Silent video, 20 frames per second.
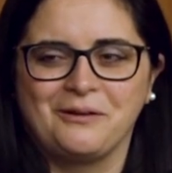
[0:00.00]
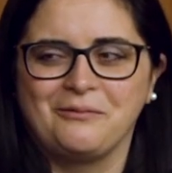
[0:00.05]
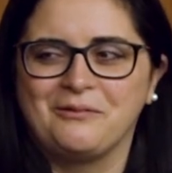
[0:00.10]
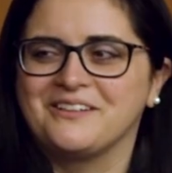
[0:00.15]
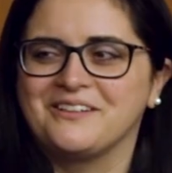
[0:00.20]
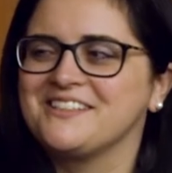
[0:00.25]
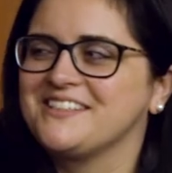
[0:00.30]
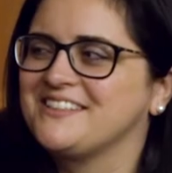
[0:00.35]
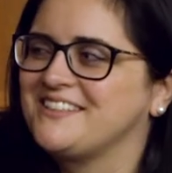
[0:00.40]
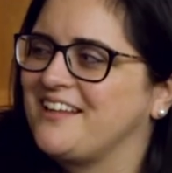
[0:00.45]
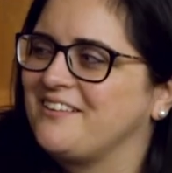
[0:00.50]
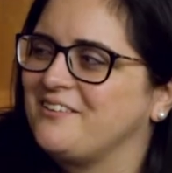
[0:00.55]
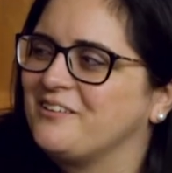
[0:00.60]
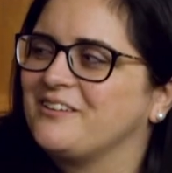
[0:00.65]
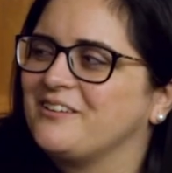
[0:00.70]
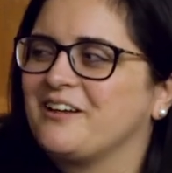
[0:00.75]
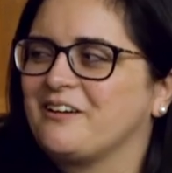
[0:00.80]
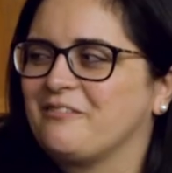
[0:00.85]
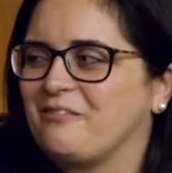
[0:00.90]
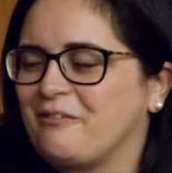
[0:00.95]
What does that look
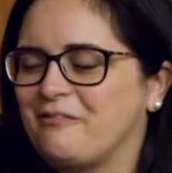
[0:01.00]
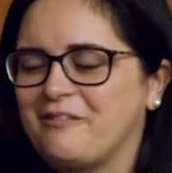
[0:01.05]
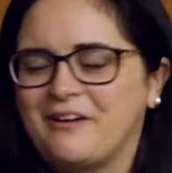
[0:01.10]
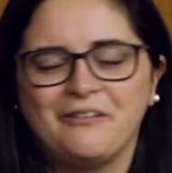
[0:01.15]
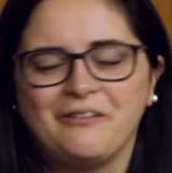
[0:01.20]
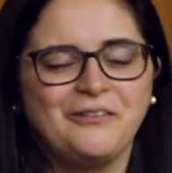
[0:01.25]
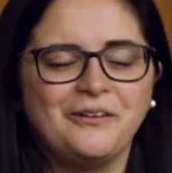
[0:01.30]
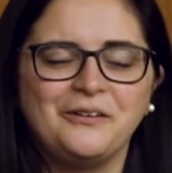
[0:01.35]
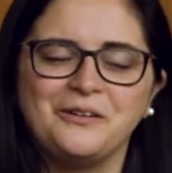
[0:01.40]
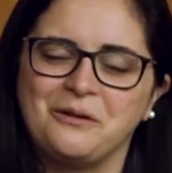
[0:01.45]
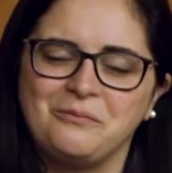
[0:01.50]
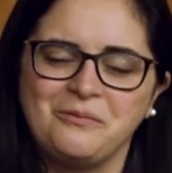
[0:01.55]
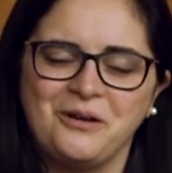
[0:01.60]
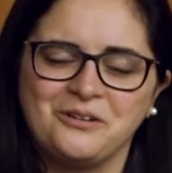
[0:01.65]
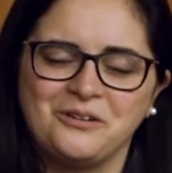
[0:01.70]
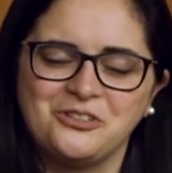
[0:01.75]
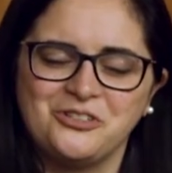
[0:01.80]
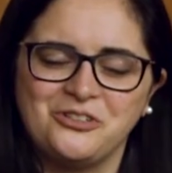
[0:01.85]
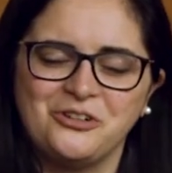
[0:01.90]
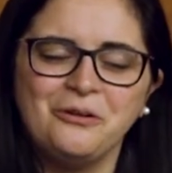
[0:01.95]
like for Fairfield? I'm
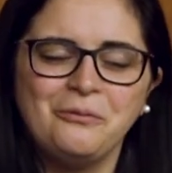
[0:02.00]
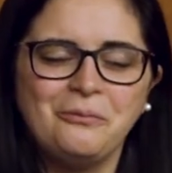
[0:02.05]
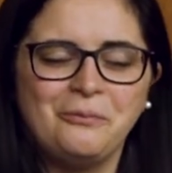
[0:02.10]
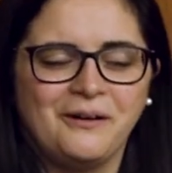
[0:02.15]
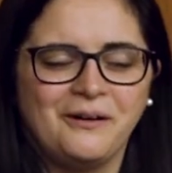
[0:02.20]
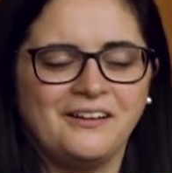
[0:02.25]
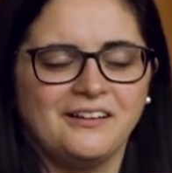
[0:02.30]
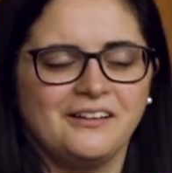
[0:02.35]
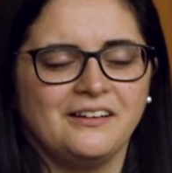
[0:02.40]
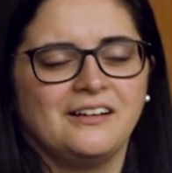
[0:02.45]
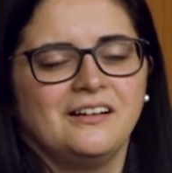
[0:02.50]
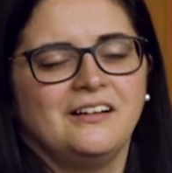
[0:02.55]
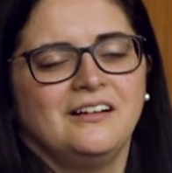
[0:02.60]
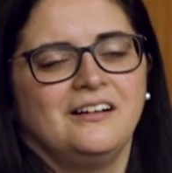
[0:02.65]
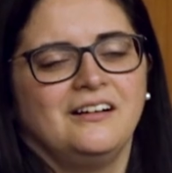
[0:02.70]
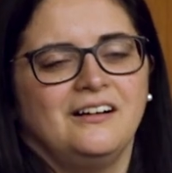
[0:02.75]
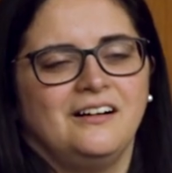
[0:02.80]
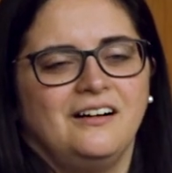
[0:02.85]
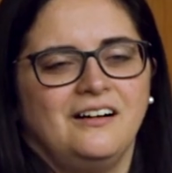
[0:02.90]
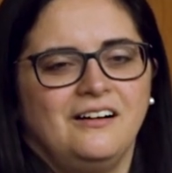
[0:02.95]
not sure, but
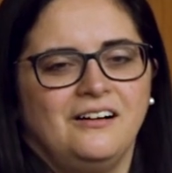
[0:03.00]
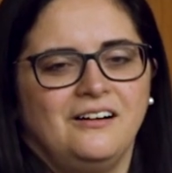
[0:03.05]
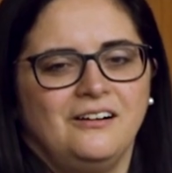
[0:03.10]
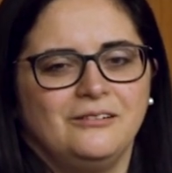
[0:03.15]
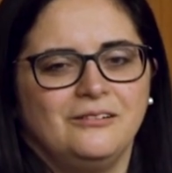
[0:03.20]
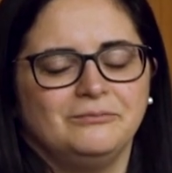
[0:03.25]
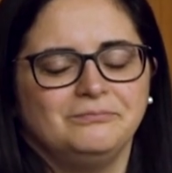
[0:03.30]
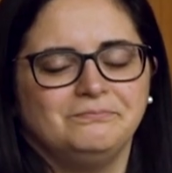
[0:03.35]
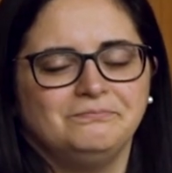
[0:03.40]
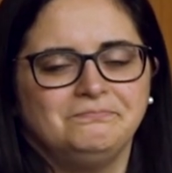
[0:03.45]
um,